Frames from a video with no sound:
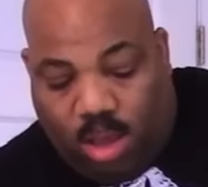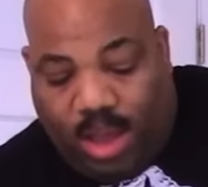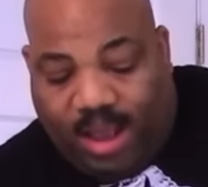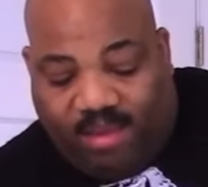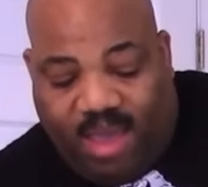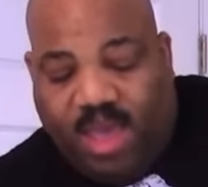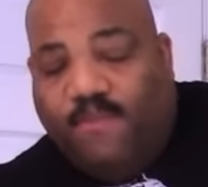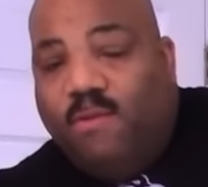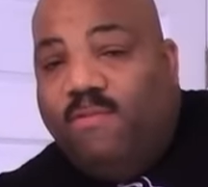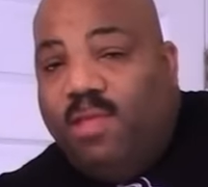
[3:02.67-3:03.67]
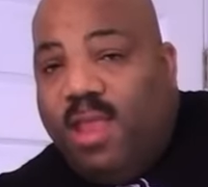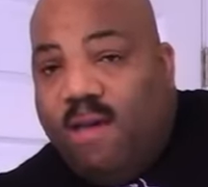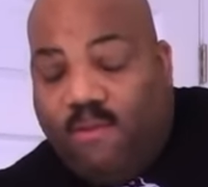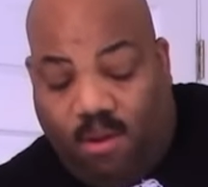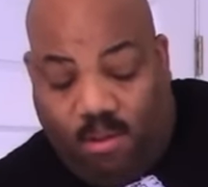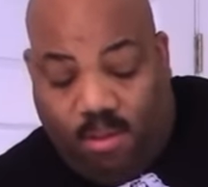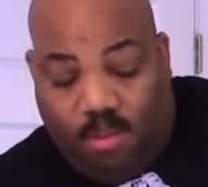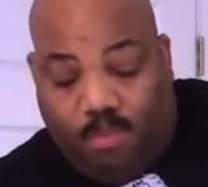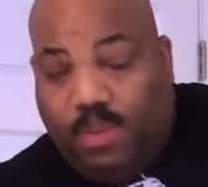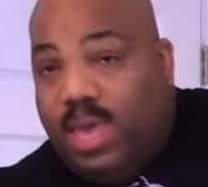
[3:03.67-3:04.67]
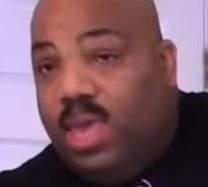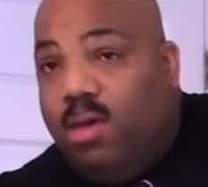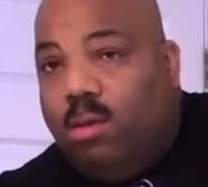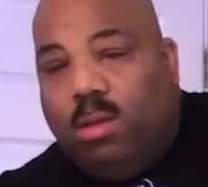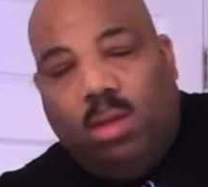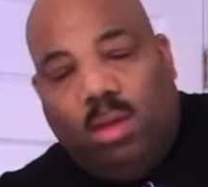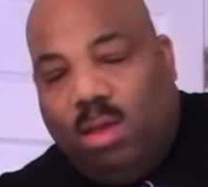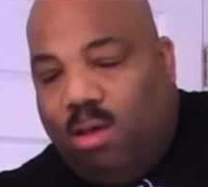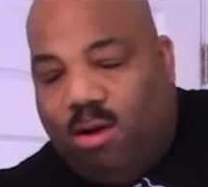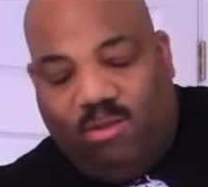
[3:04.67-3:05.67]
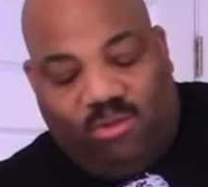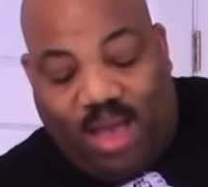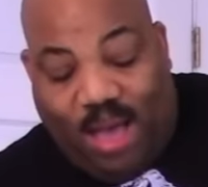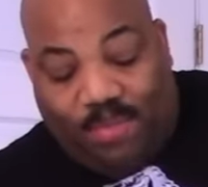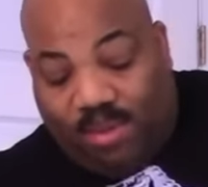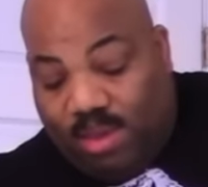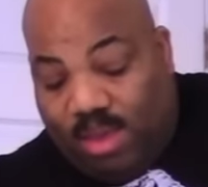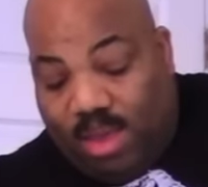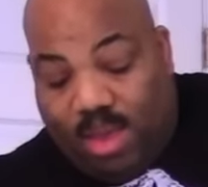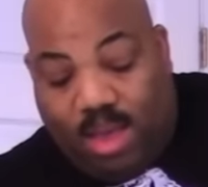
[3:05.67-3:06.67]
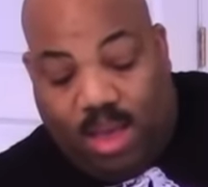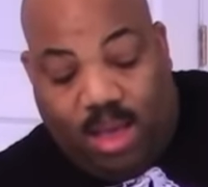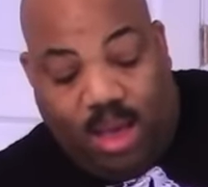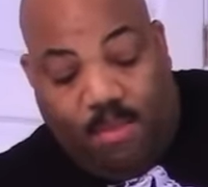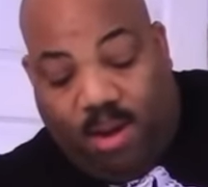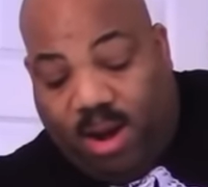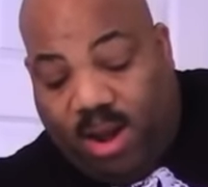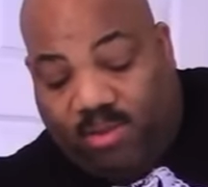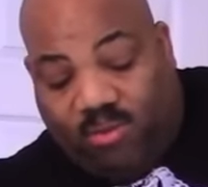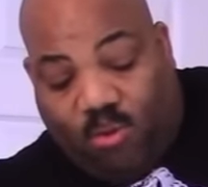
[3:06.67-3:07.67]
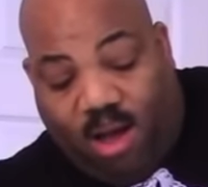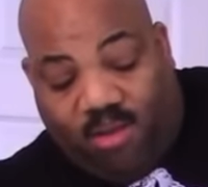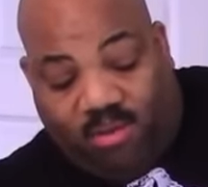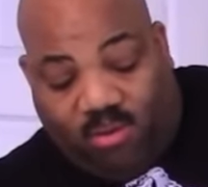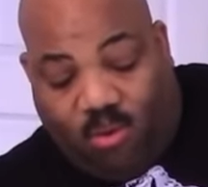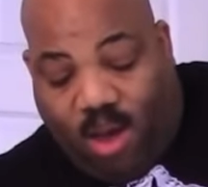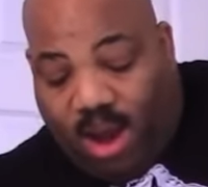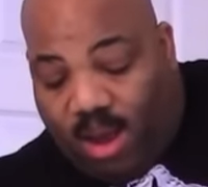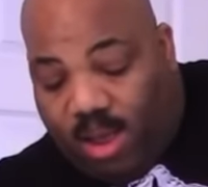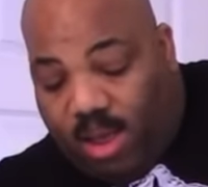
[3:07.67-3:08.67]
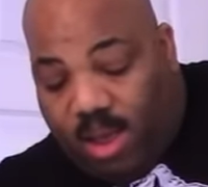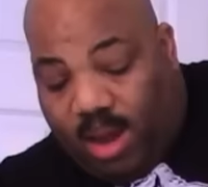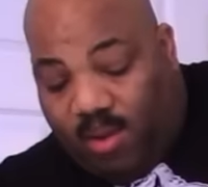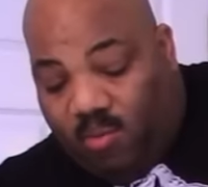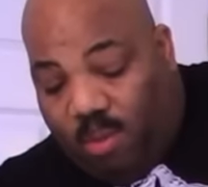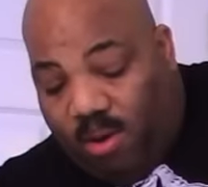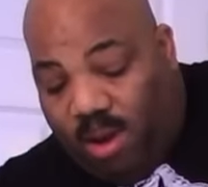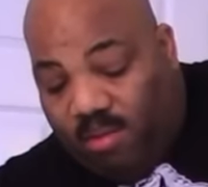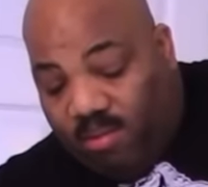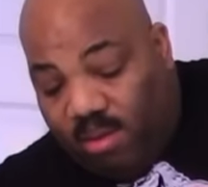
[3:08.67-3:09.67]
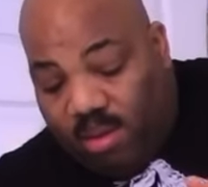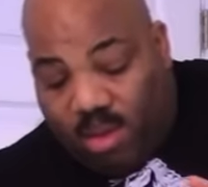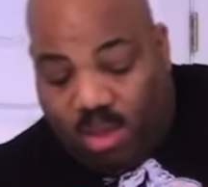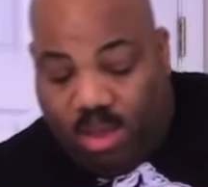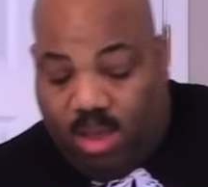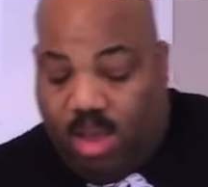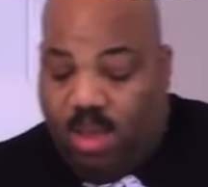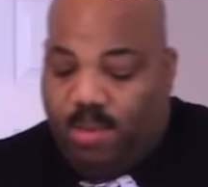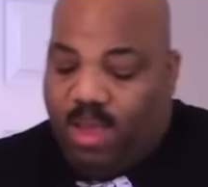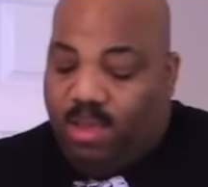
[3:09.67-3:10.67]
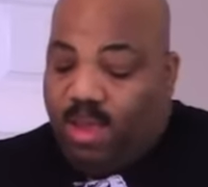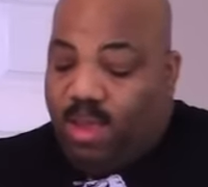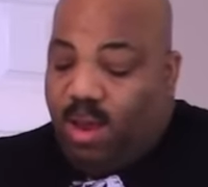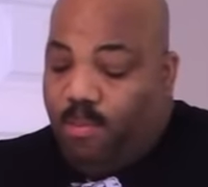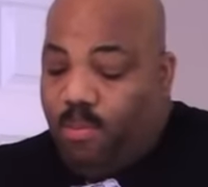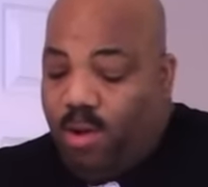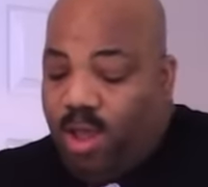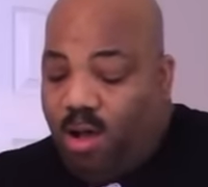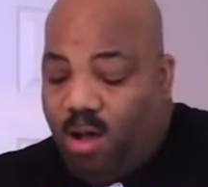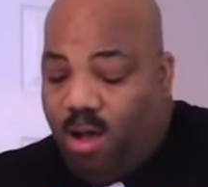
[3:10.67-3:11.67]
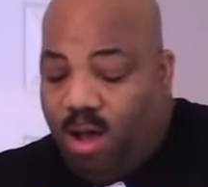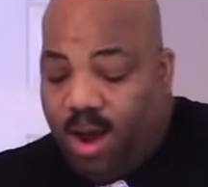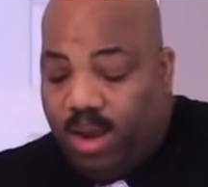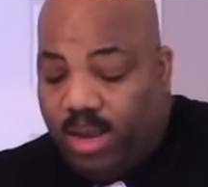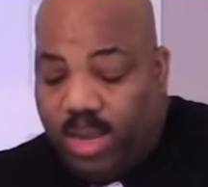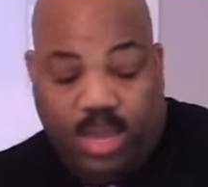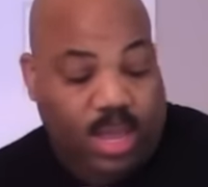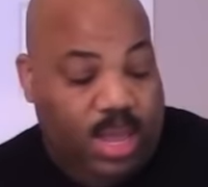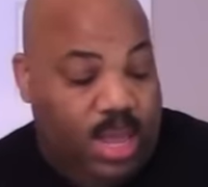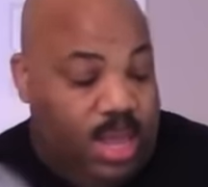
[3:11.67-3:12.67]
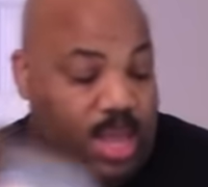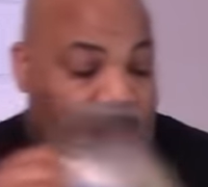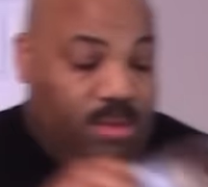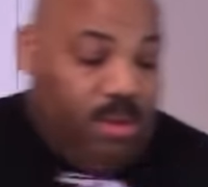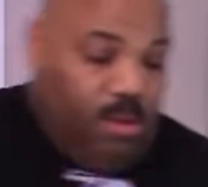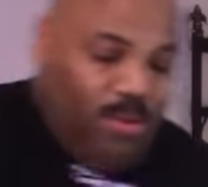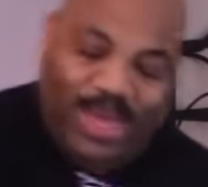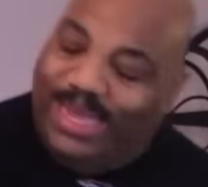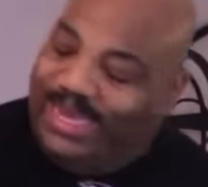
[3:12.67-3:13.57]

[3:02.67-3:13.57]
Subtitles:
And I tell you, if you've never peeled or chopped a butternut squash, is quite an experience because they're pretty hard. And so